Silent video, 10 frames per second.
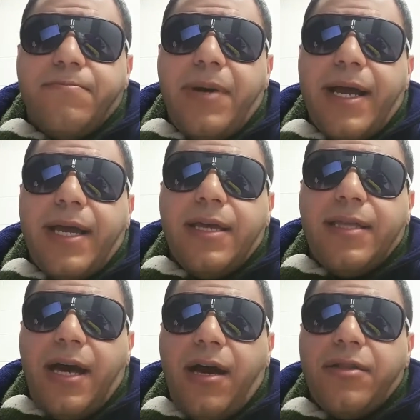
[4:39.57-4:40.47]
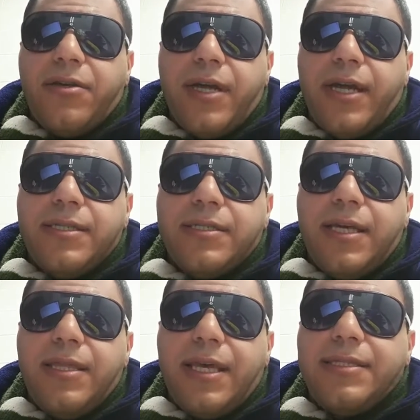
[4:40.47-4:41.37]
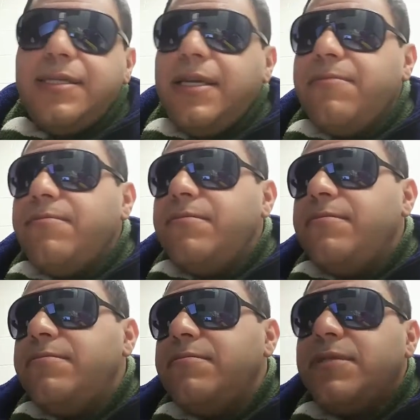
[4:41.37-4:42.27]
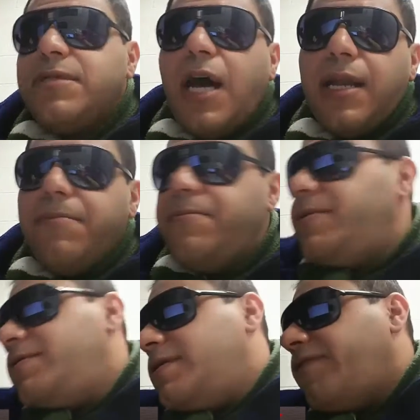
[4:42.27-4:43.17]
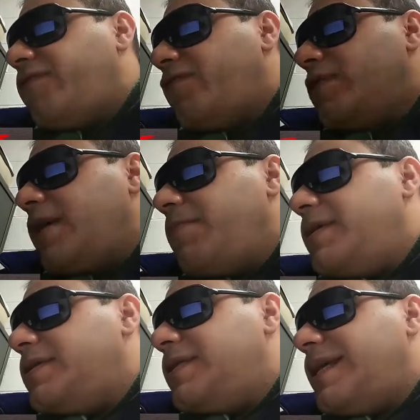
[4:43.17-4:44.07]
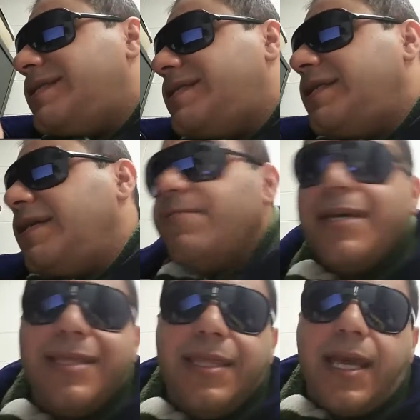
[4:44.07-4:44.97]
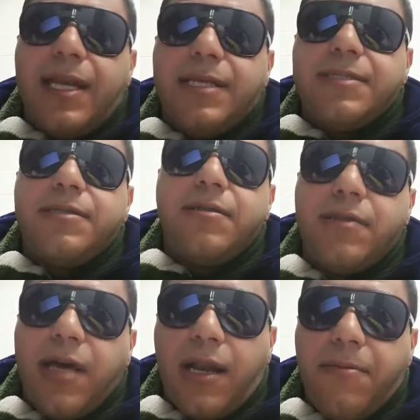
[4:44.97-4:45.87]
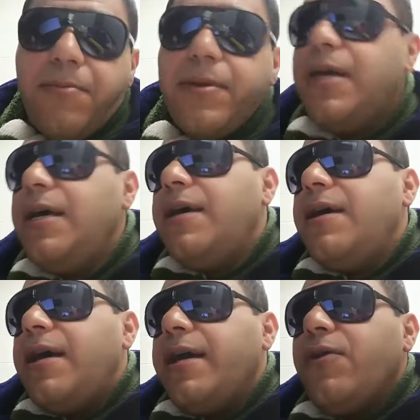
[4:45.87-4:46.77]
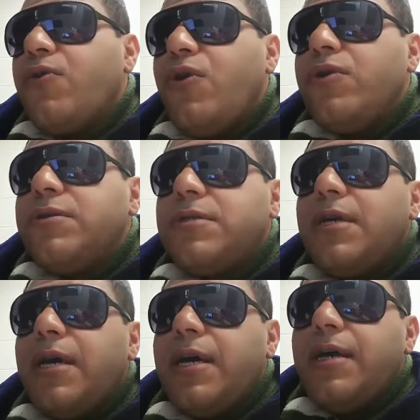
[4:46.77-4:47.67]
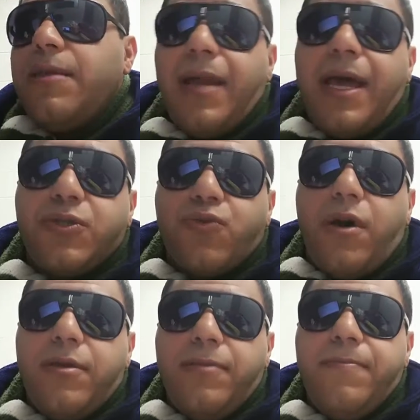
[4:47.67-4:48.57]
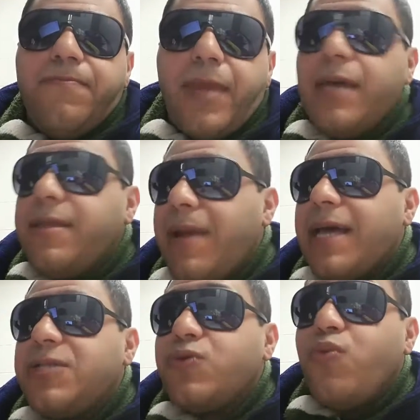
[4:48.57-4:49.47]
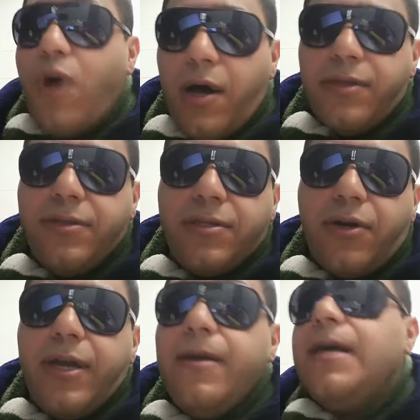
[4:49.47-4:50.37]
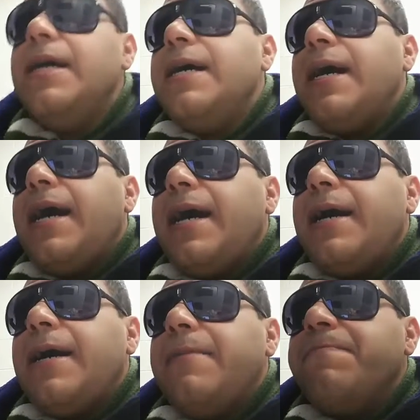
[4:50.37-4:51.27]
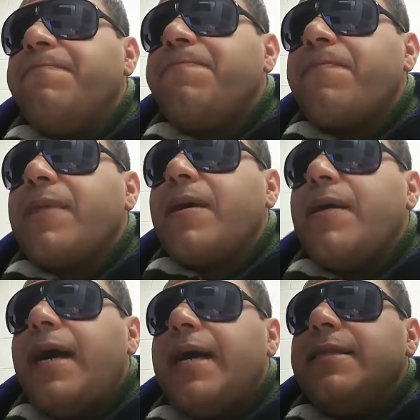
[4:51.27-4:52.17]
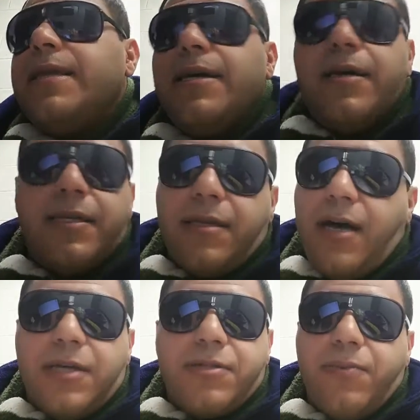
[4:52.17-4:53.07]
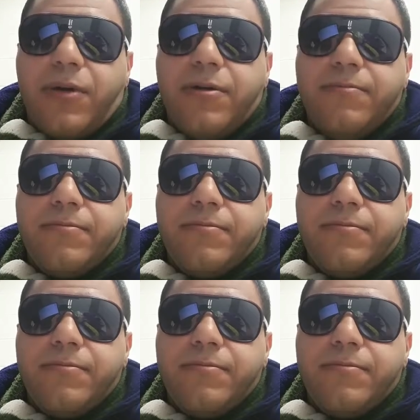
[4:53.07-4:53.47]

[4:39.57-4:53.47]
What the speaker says: By the author is Nassim Taleb. The full name is Nassim Nicholas Taleb. He wrote The Black Swan, sorry, and it's an awesome book.